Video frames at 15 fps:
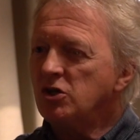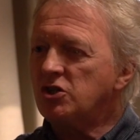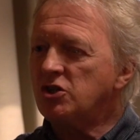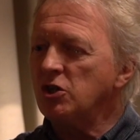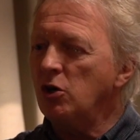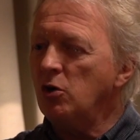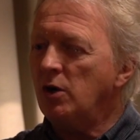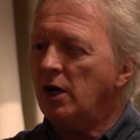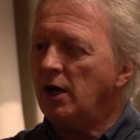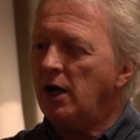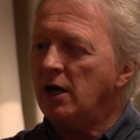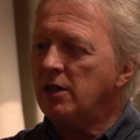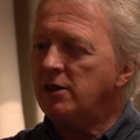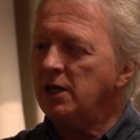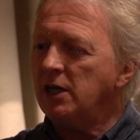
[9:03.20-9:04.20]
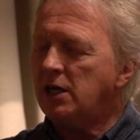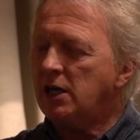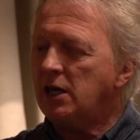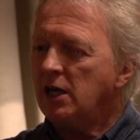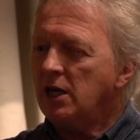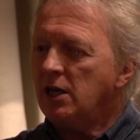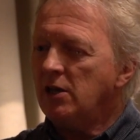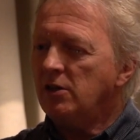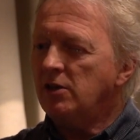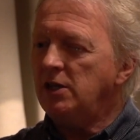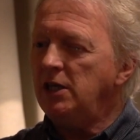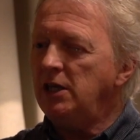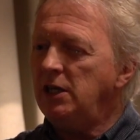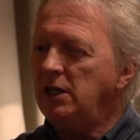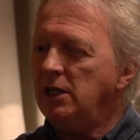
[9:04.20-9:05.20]
So I think
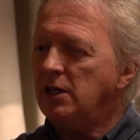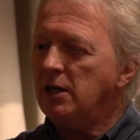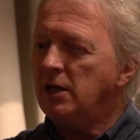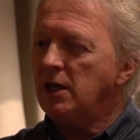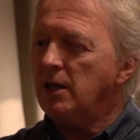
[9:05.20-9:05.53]
the